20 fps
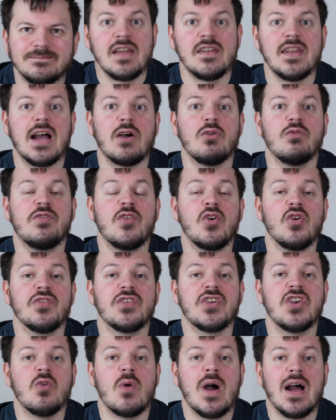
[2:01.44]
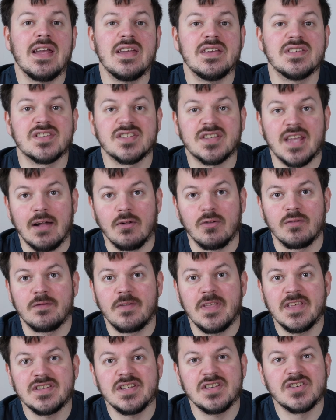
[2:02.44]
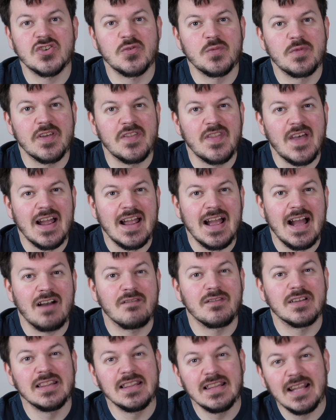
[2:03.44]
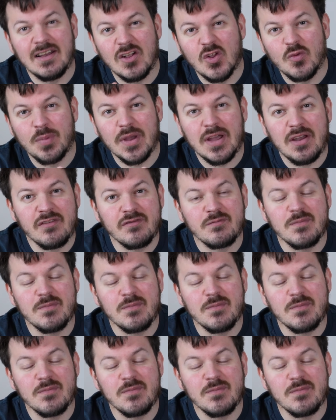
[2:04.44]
Now, for the UI itself, this is something that I have a little bit of